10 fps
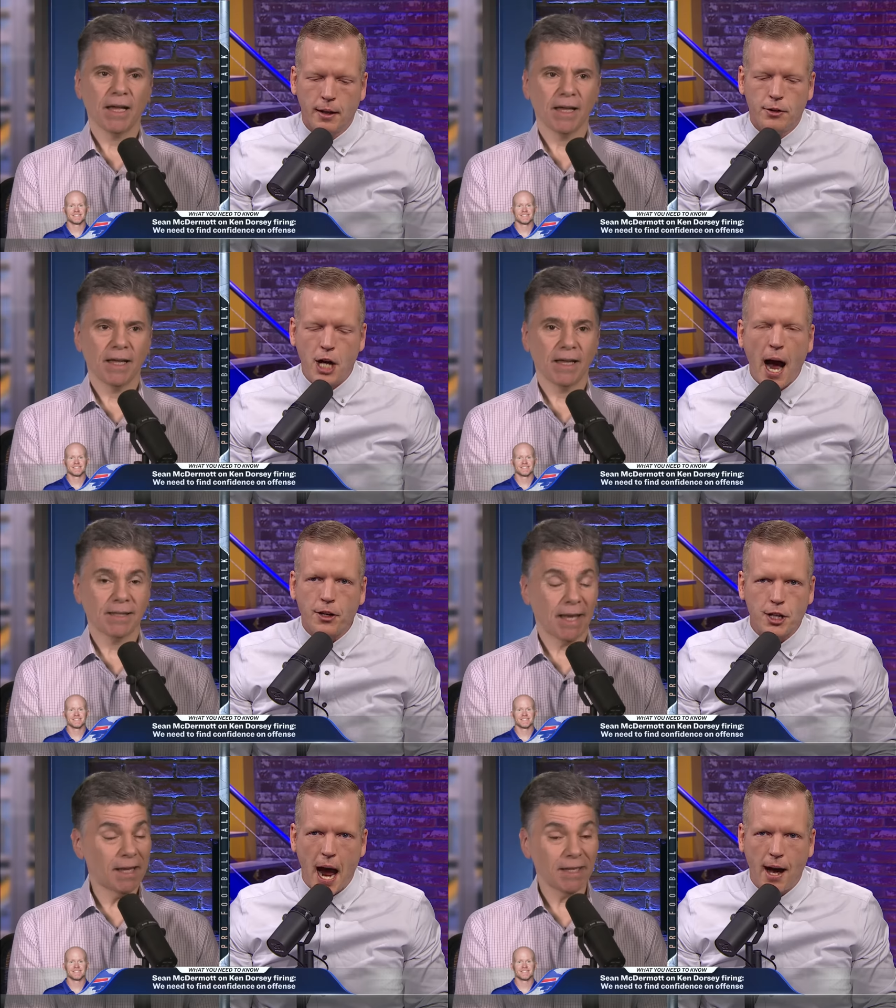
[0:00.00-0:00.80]

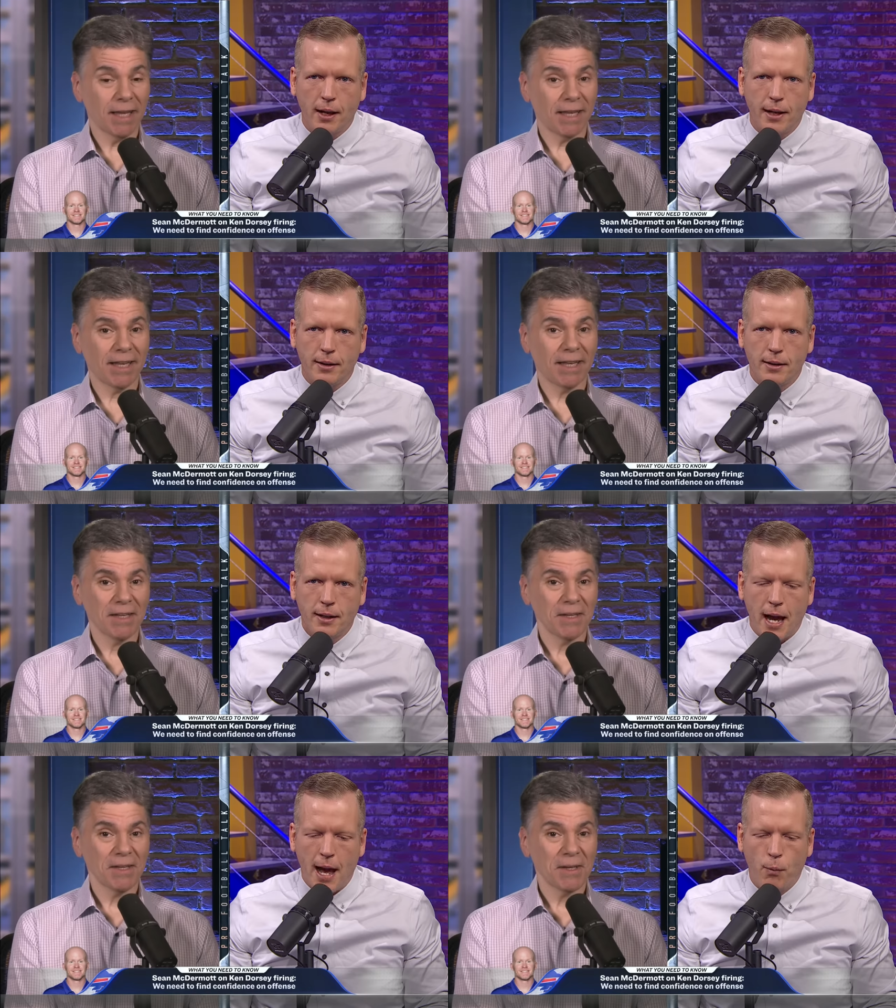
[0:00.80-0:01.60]
Speaker 1: Josh Allen
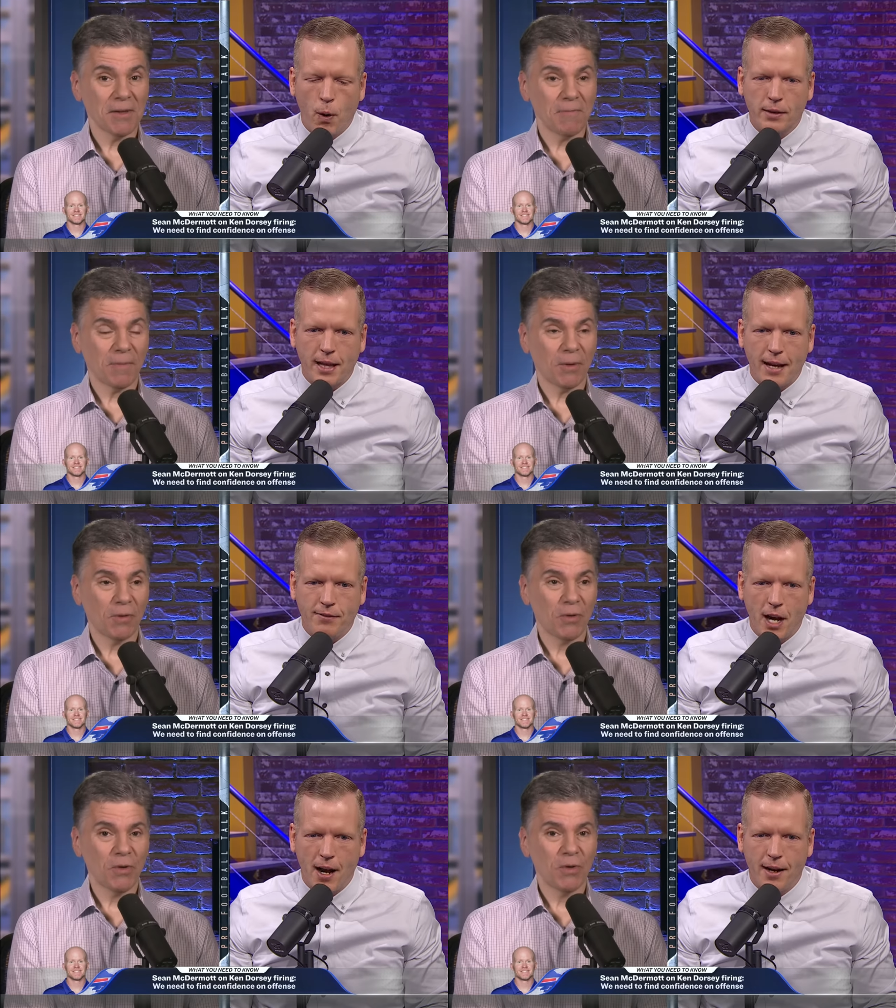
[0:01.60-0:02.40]
and what they've
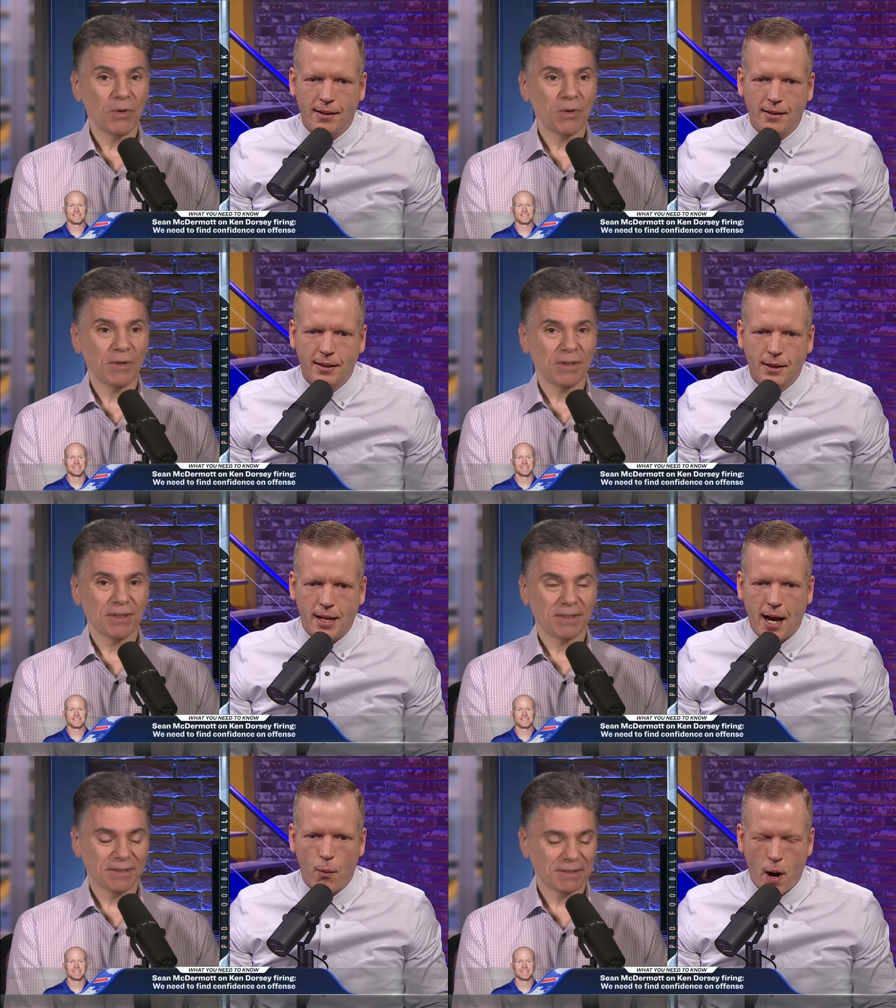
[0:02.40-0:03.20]
done
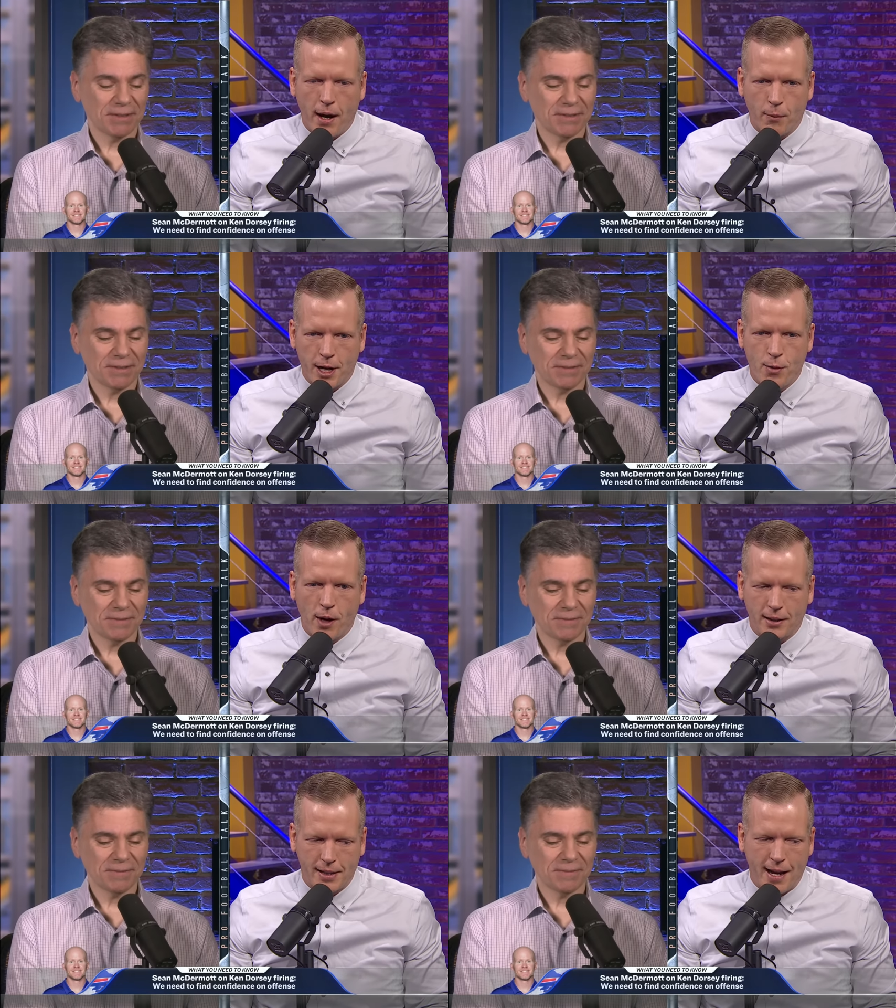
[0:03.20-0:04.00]
yeah, what? What do you
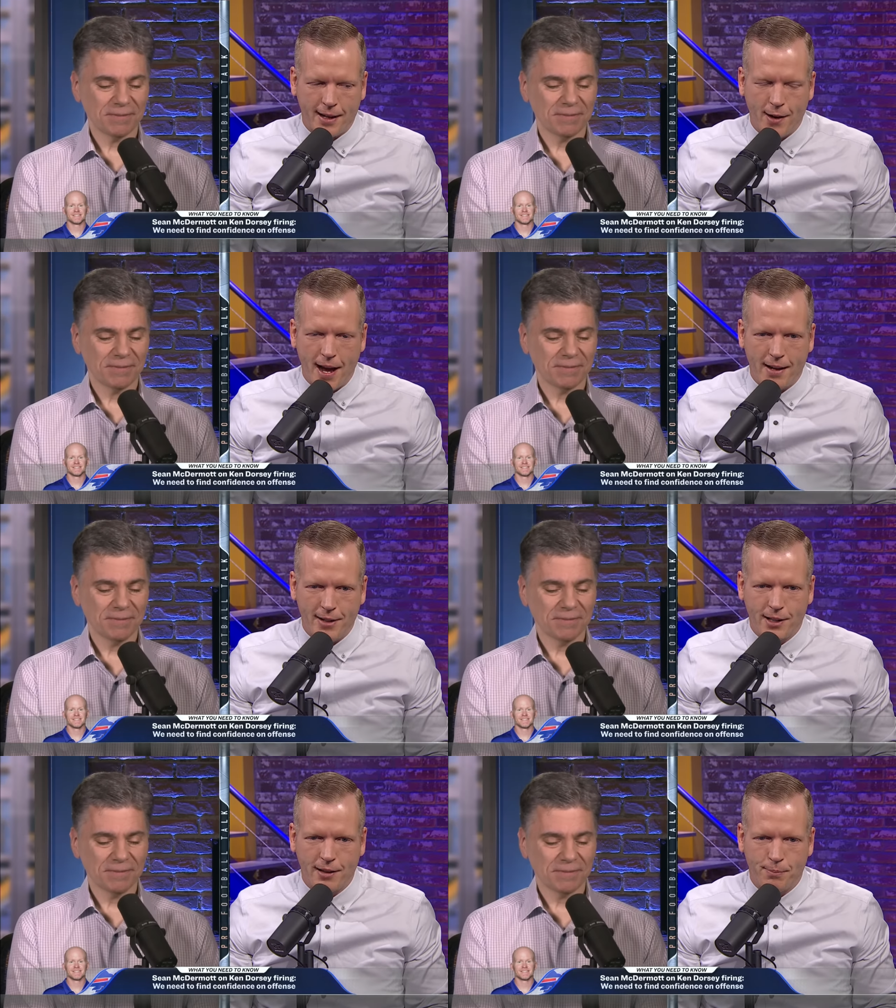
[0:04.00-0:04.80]
want to say? Go ahead.
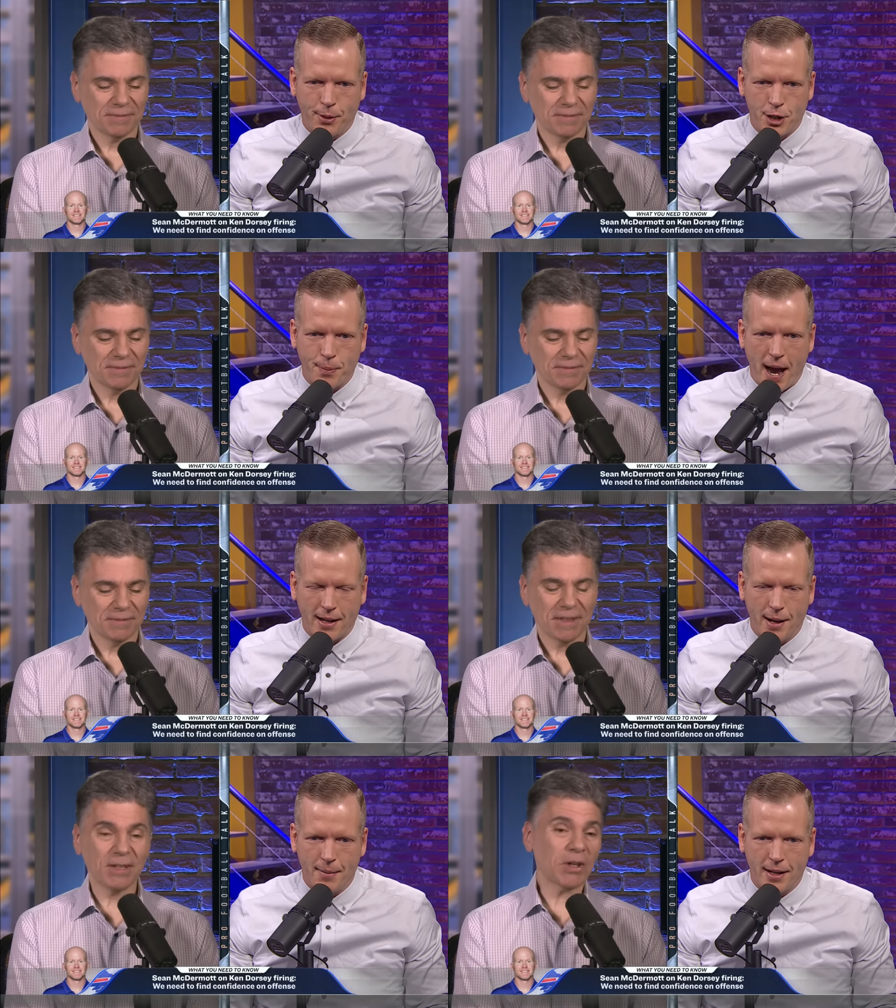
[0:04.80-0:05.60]
You could push back
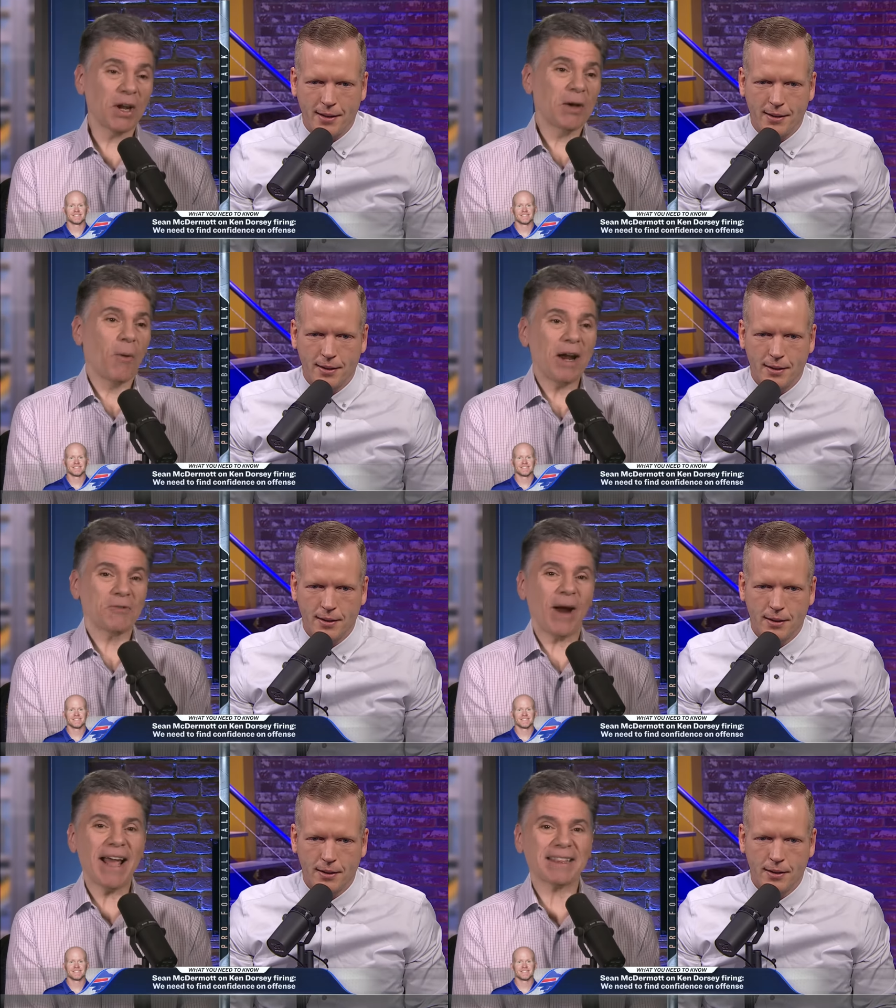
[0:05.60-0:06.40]
on. There's me.
Speaker 2: only one
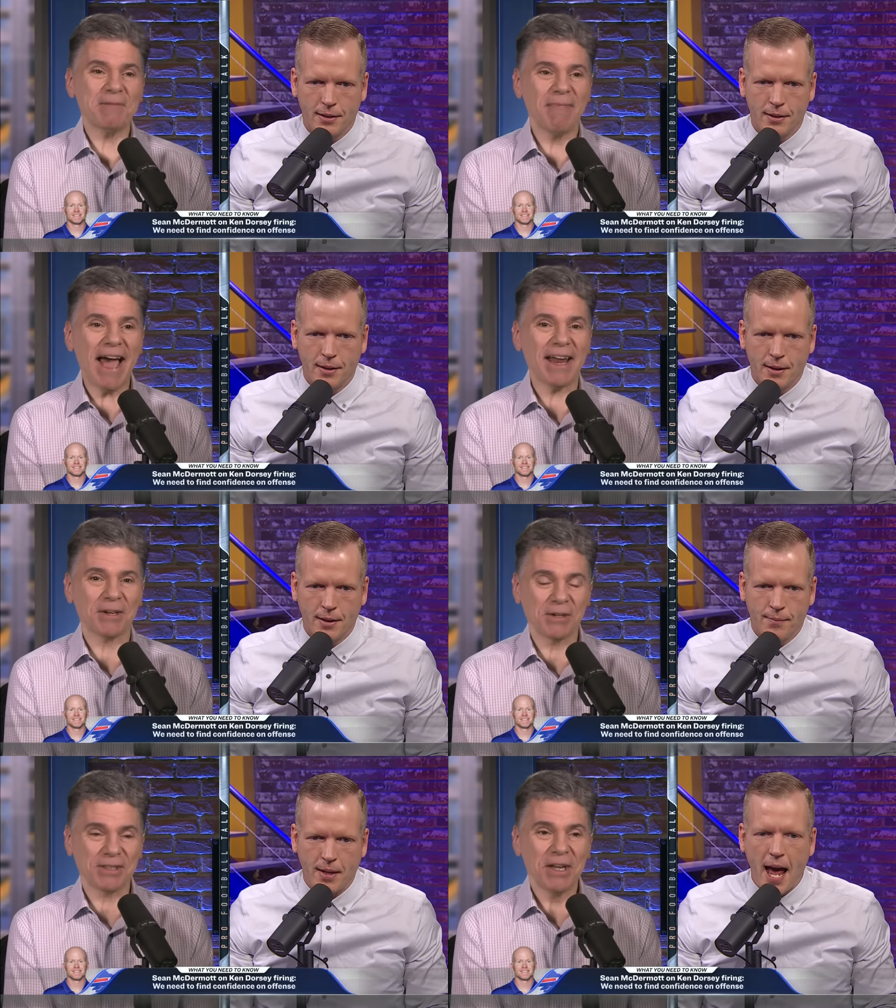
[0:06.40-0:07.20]
rank that
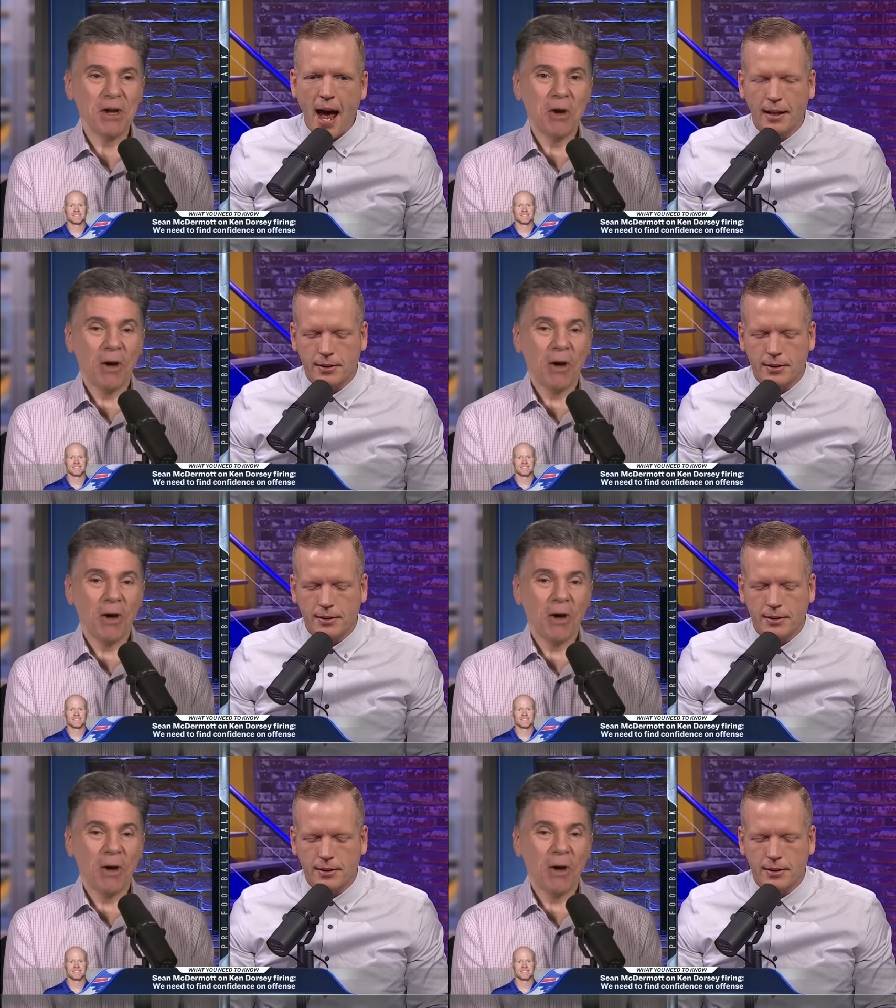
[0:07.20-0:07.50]
matters. Yes.